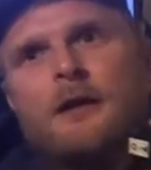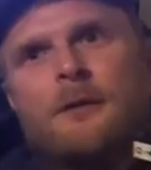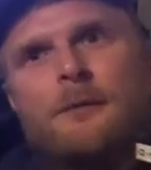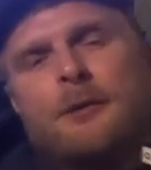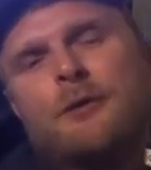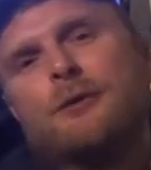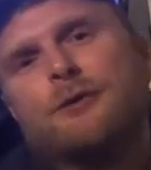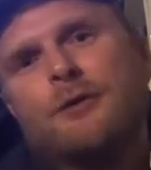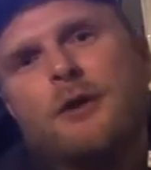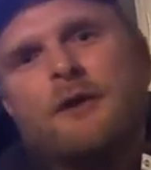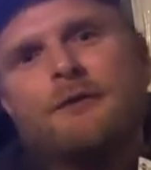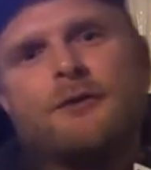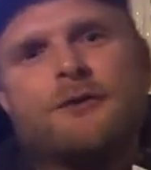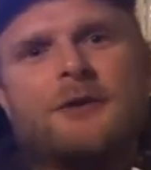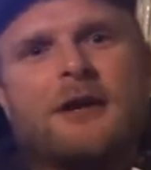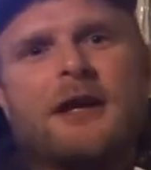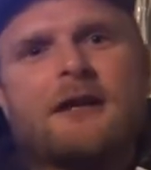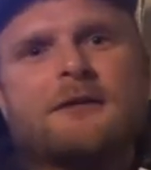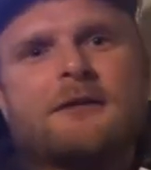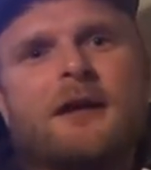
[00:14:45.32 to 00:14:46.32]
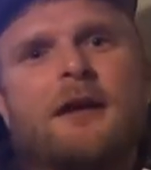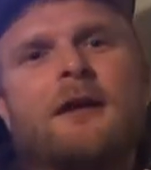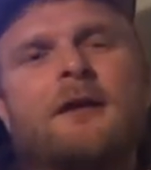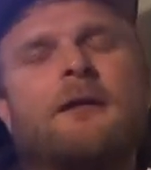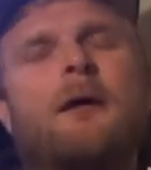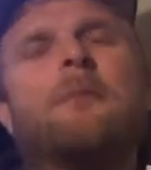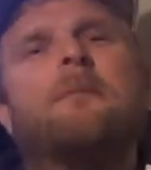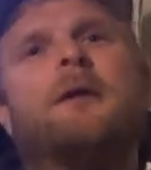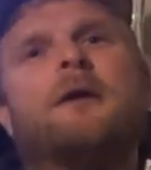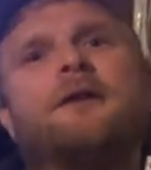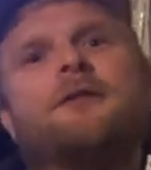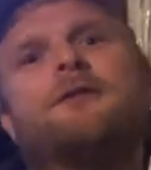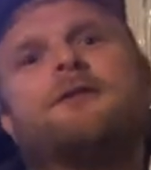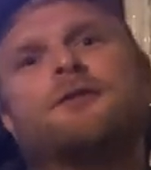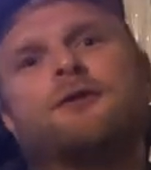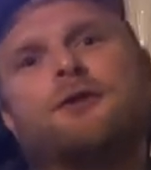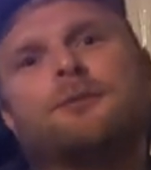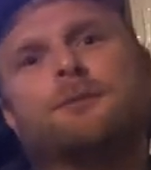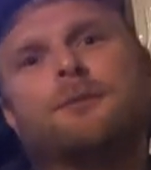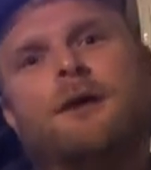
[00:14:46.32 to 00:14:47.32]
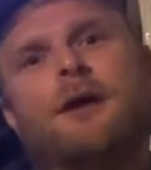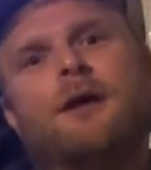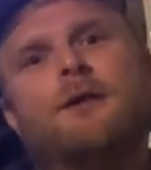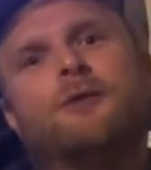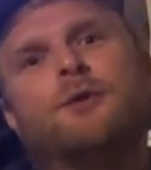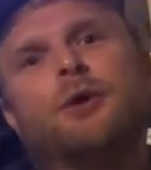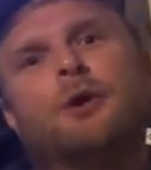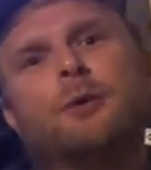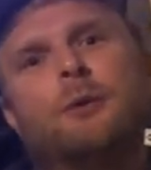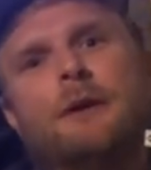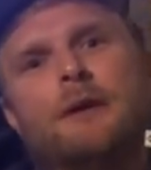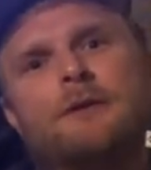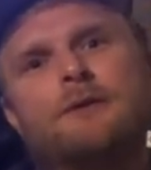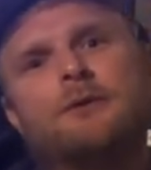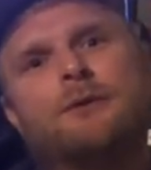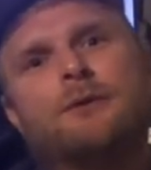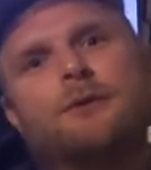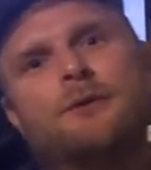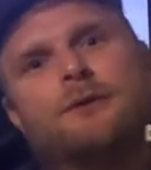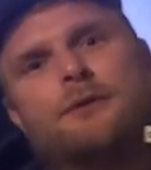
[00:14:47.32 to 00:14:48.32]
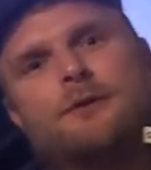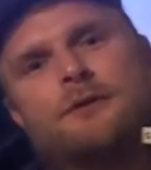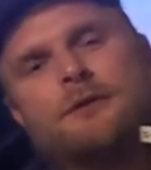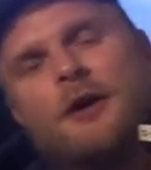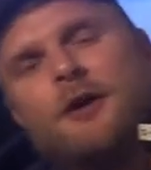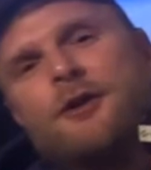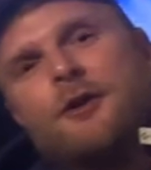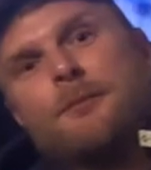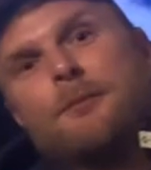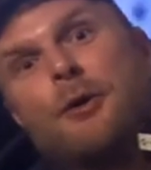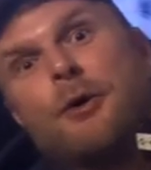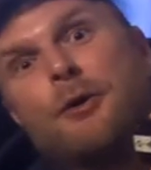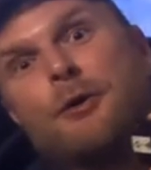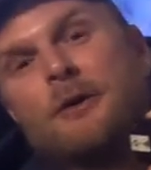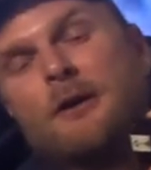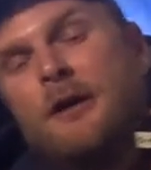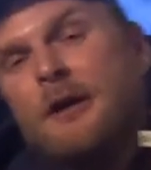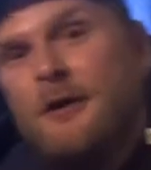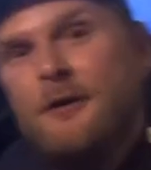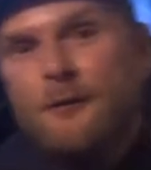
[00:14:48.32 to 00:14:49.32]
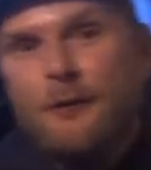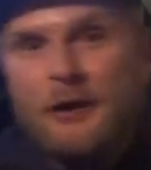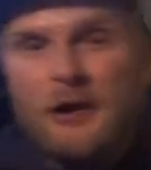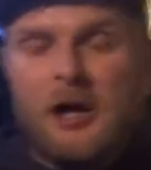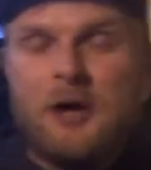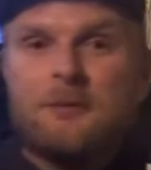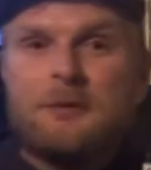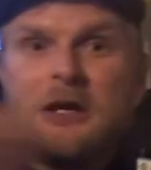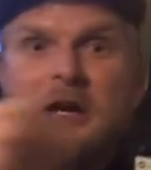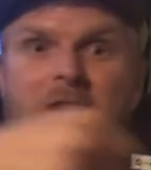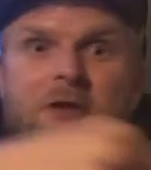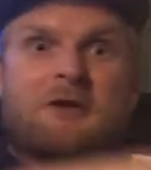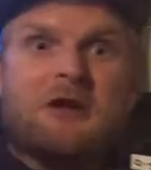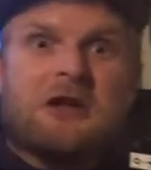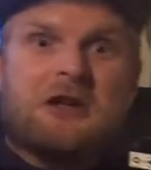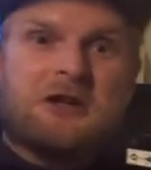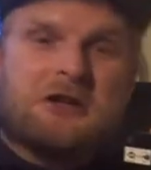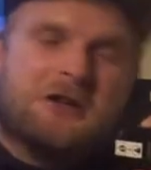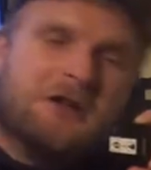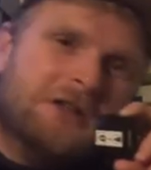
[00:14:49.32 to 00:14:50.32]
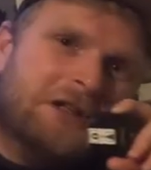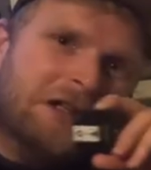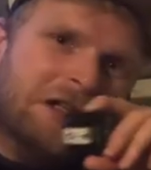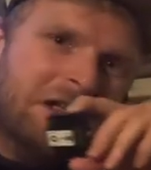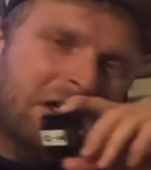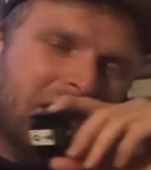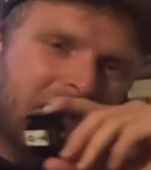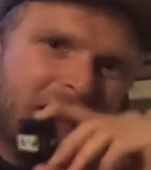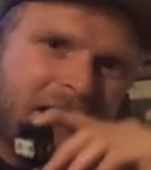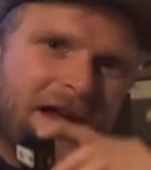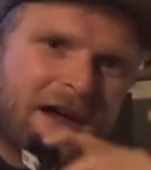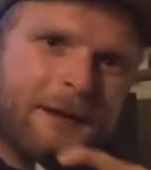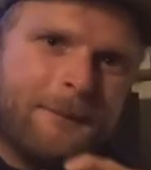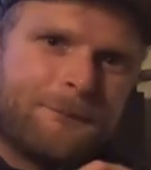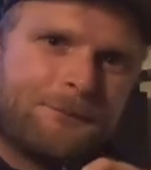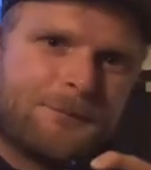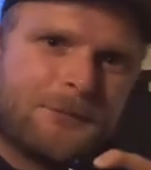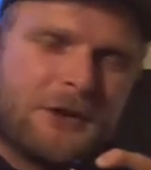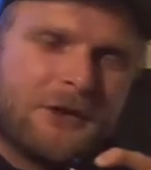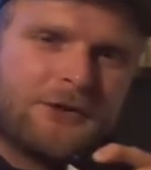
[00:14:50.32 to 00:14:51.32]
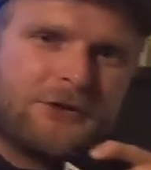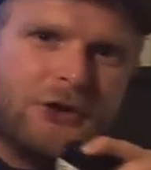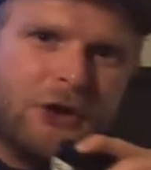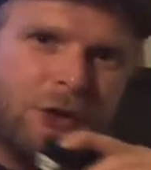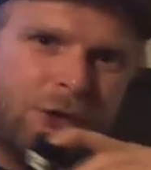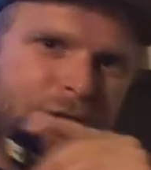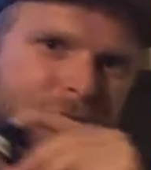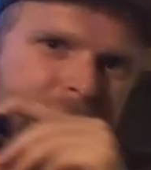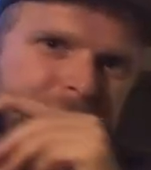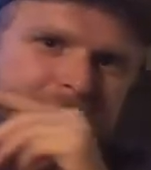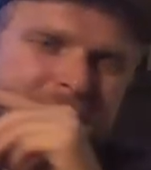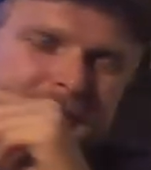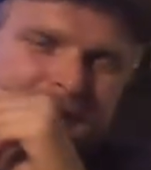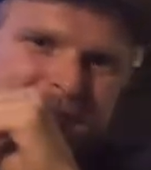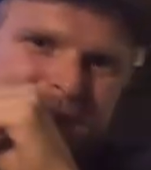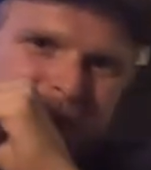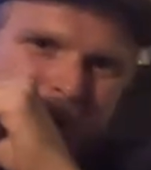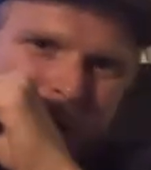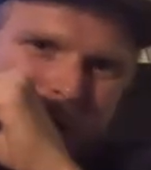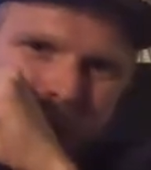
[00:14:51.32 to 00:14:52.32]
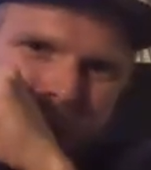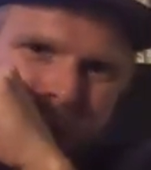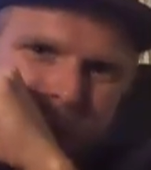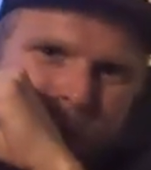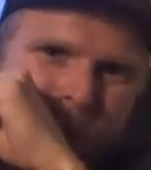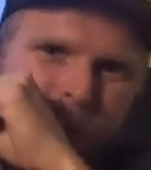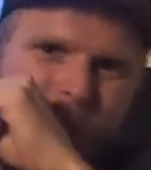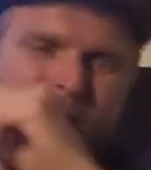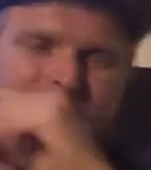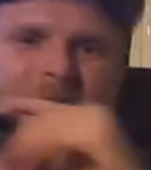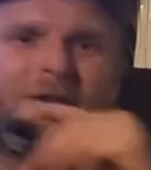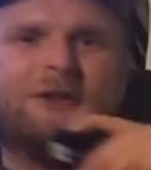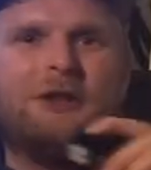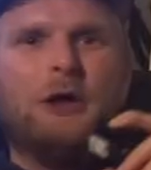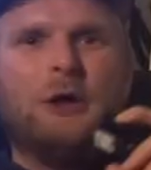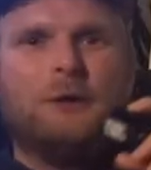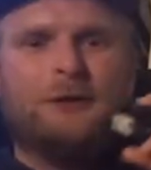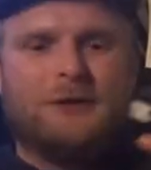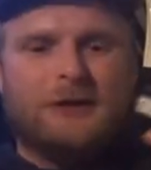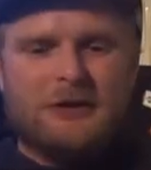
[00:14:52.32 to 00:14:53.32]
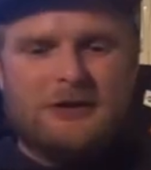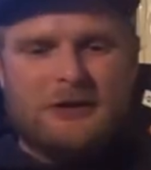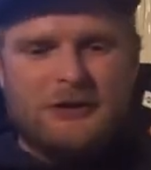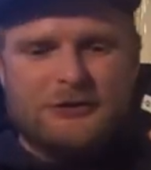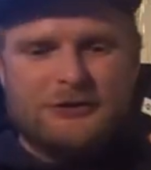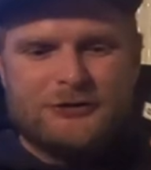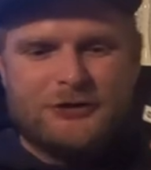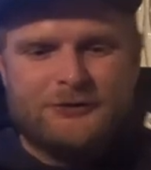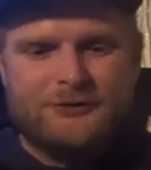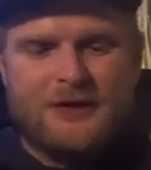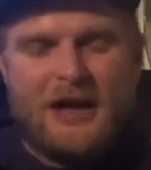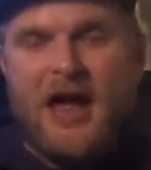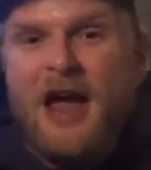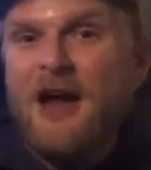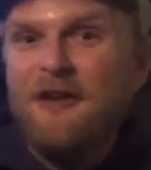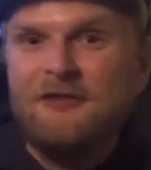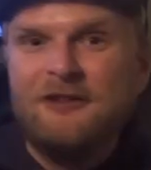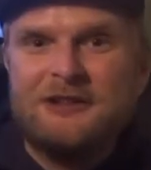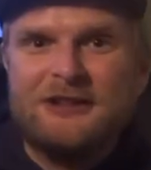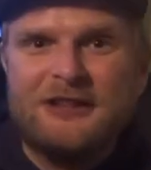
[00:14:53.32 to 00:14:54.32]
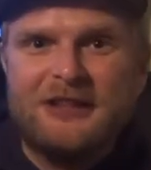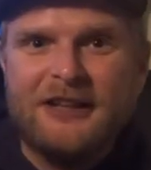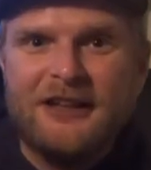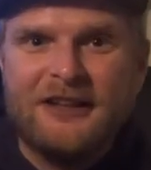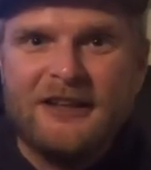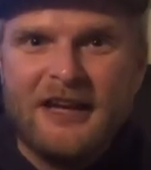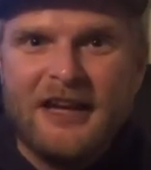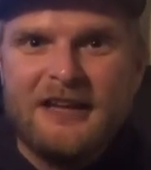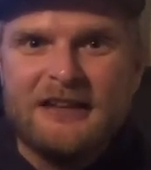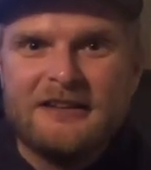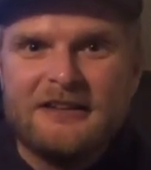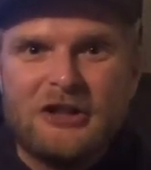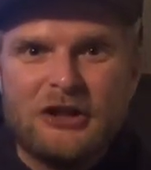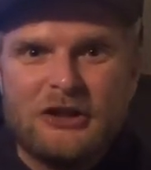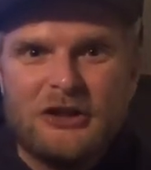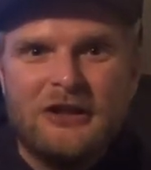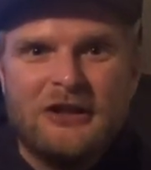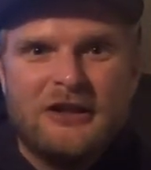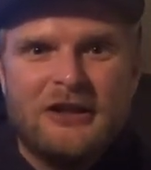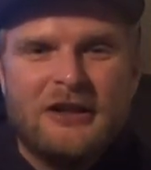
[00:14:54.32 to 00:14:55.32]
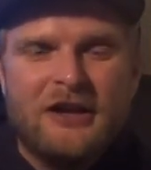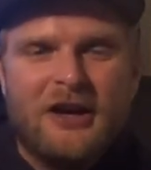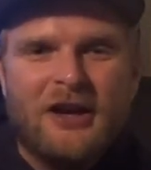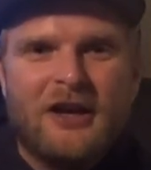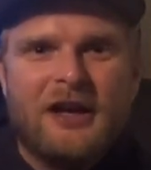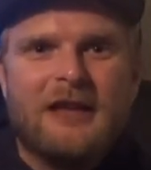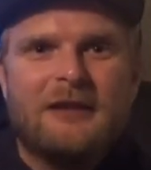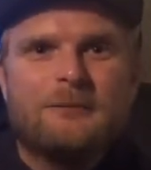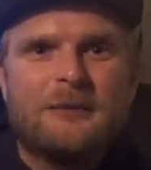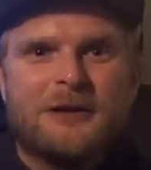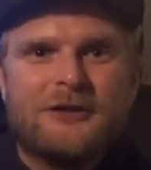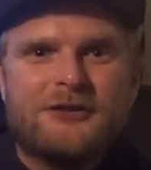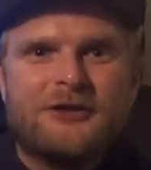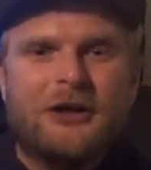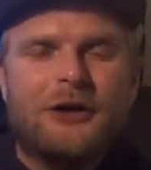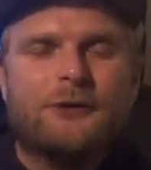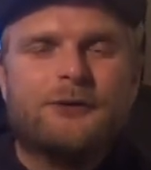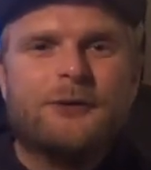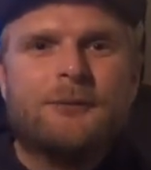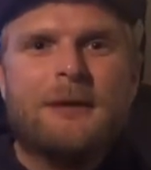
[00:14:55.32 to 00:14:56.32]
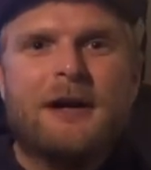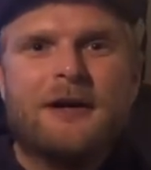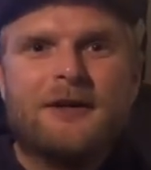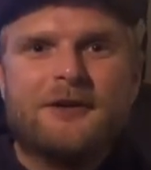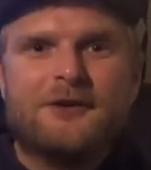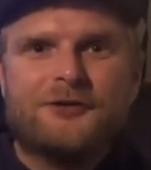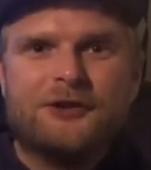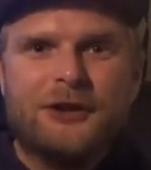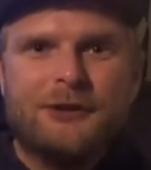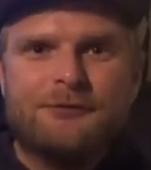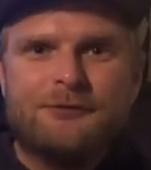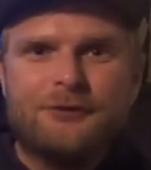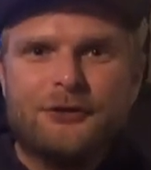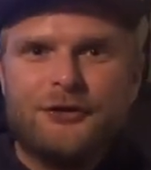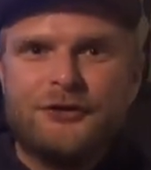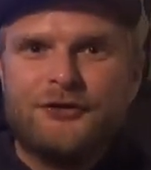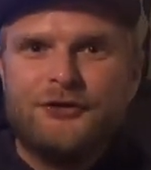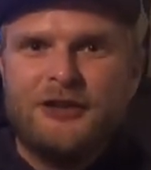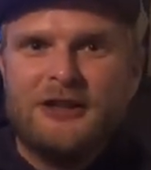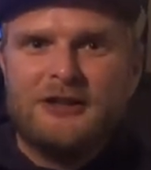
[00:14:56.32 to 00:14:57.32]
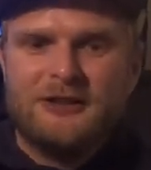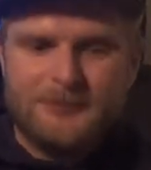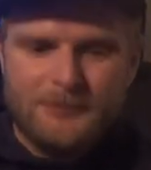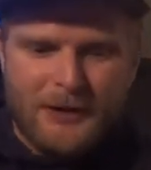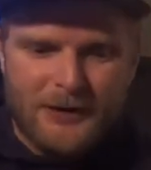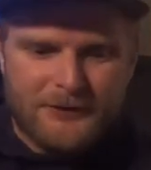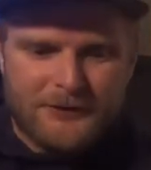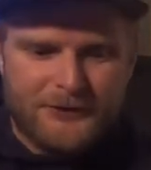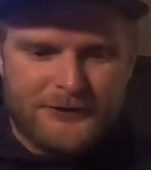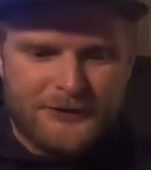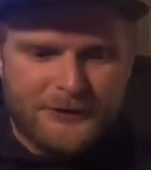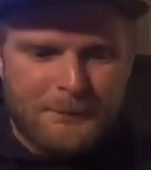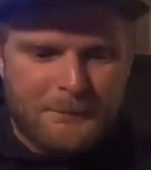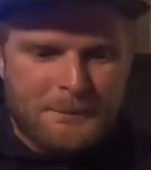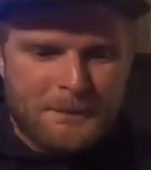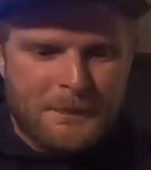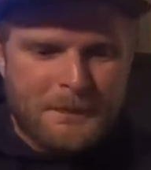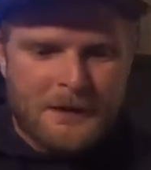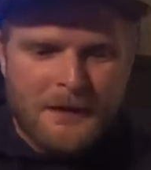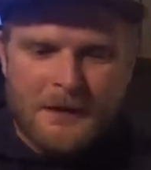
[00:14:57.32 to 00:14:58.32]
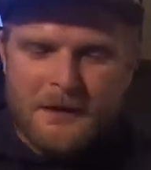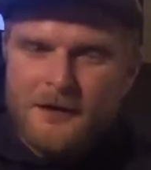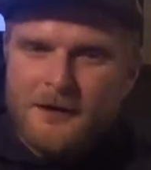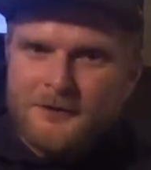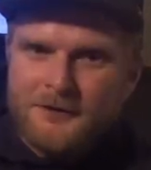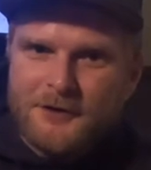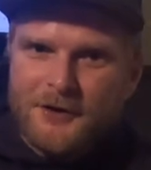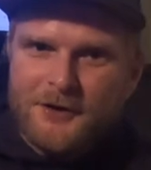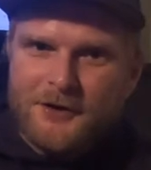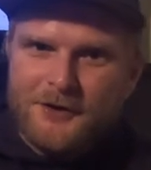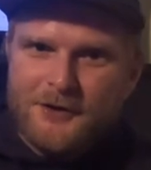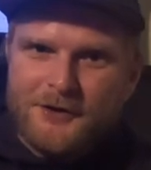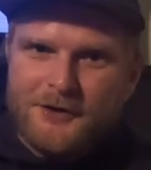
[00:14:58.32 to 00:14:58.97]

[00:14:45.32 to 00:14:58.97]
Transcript: because you have to take the, a bus from uh, Norway to Gothenburg, where I'm living. Yeah. So so the total cost of everything in in my South American trip for six months. In